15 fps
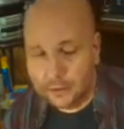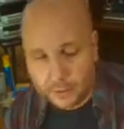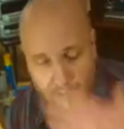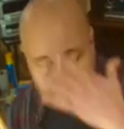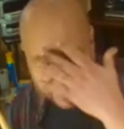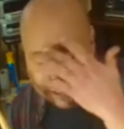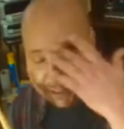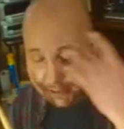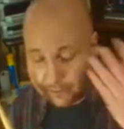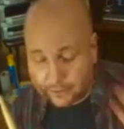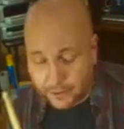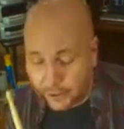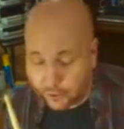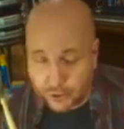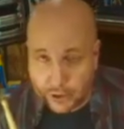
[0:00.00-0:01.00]
I said,
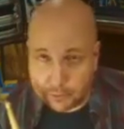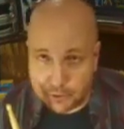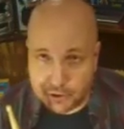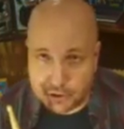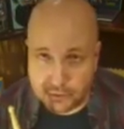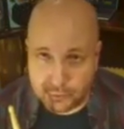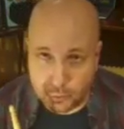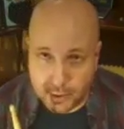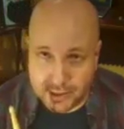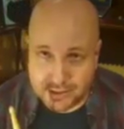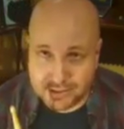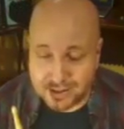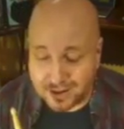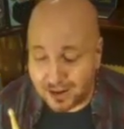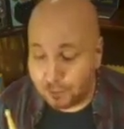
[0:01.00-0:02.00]
I tried a bunch of different
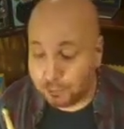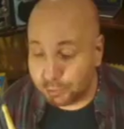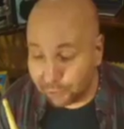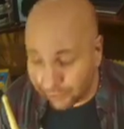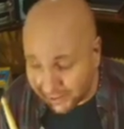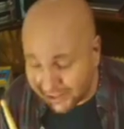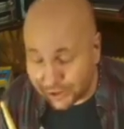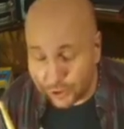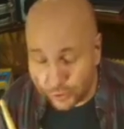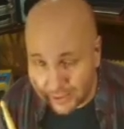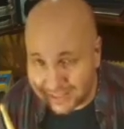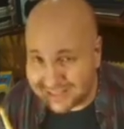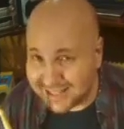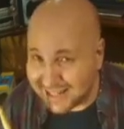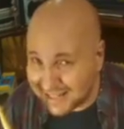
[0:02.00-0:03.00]
ways. I'm pretty sure
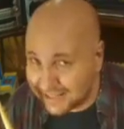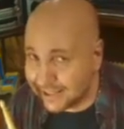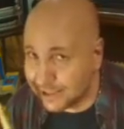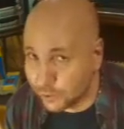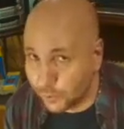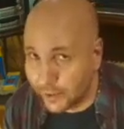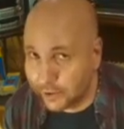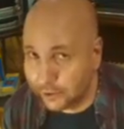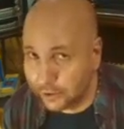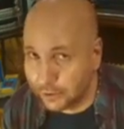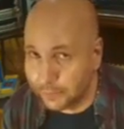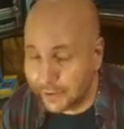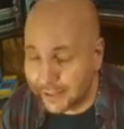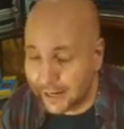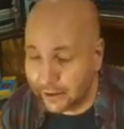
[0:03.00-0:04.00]
that's the easiest way you're going to
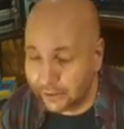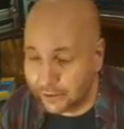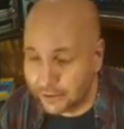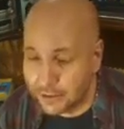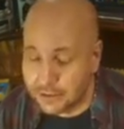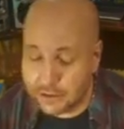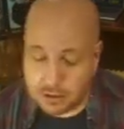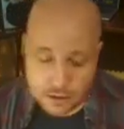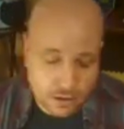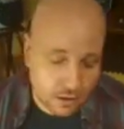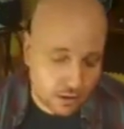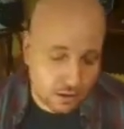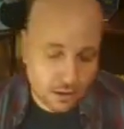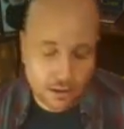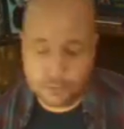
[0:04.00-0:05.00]
be counting this.
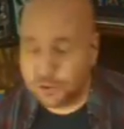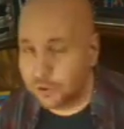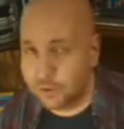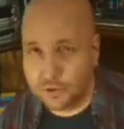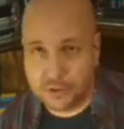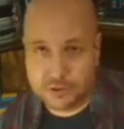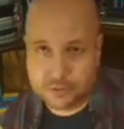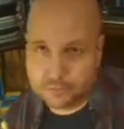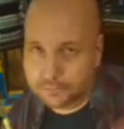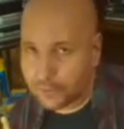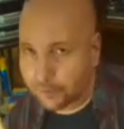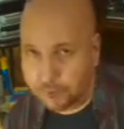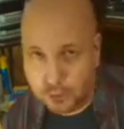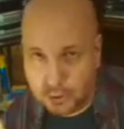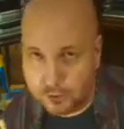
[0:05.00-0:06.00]
I'm sure there's a
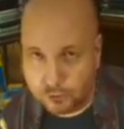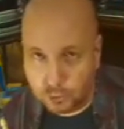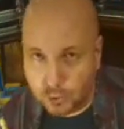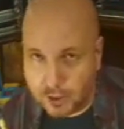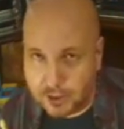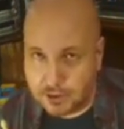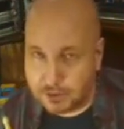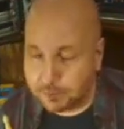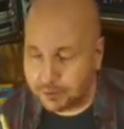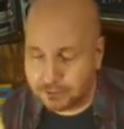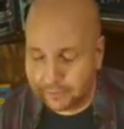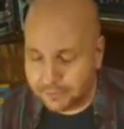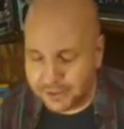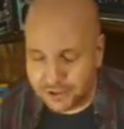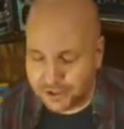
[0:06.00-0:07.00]
few different ways, but
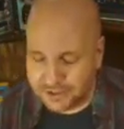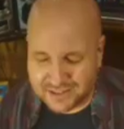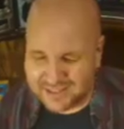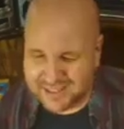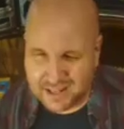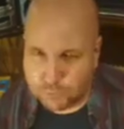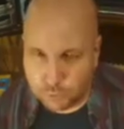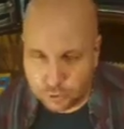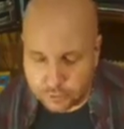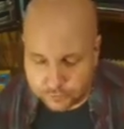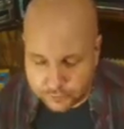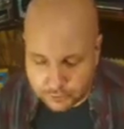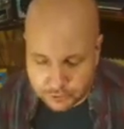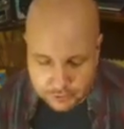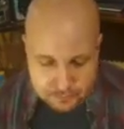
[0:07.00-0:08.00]
it's just going to get more
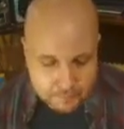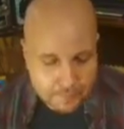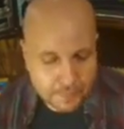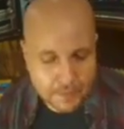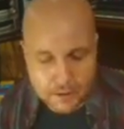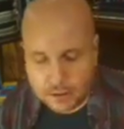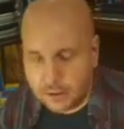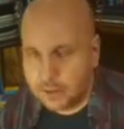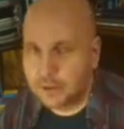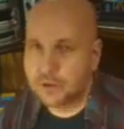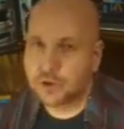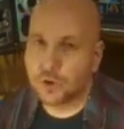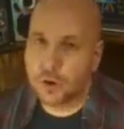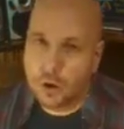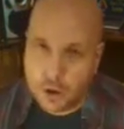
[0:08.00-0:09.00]
confusing.
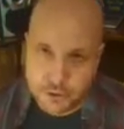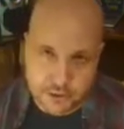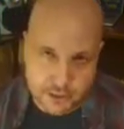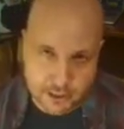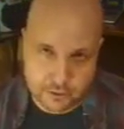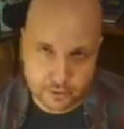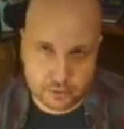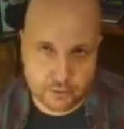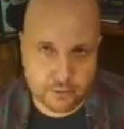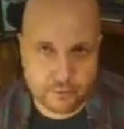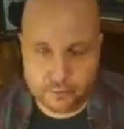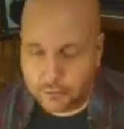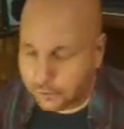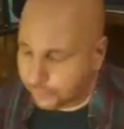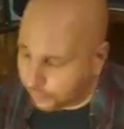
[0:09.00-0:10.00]
So all together,
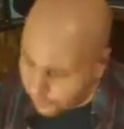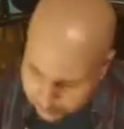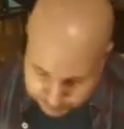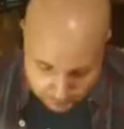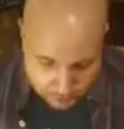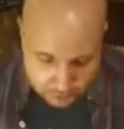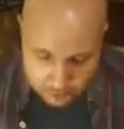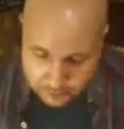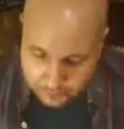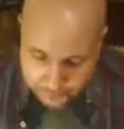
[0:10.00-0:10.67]
from the first bar.